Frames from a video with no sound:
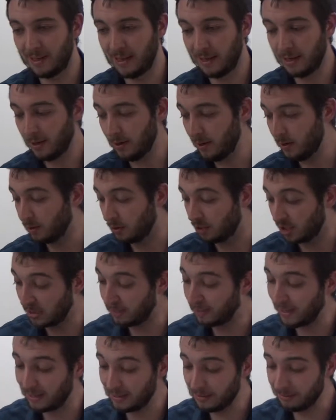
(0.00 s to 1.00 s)
layer, the
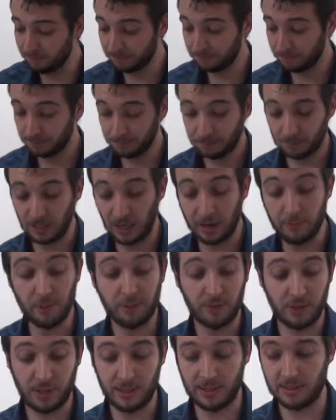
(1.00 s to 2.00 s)
cheek pad.
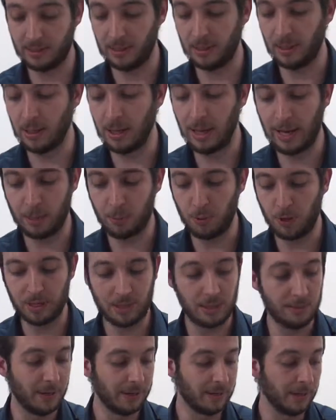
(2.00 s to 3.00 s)
Everything is high
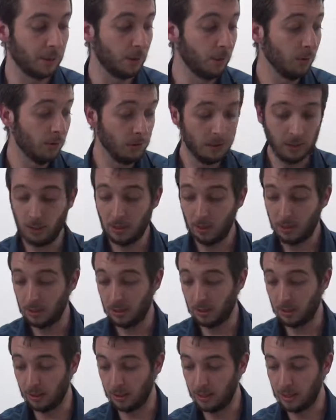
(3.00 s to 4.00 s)
quality material.
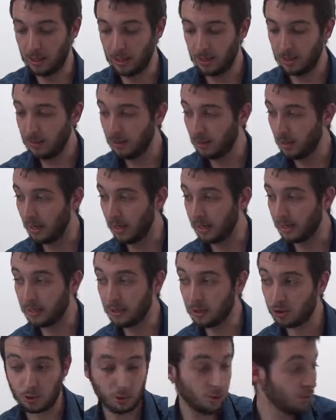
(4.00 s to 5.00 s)
I
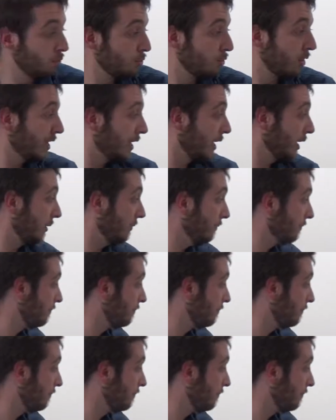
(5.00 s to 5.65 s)
can show you here.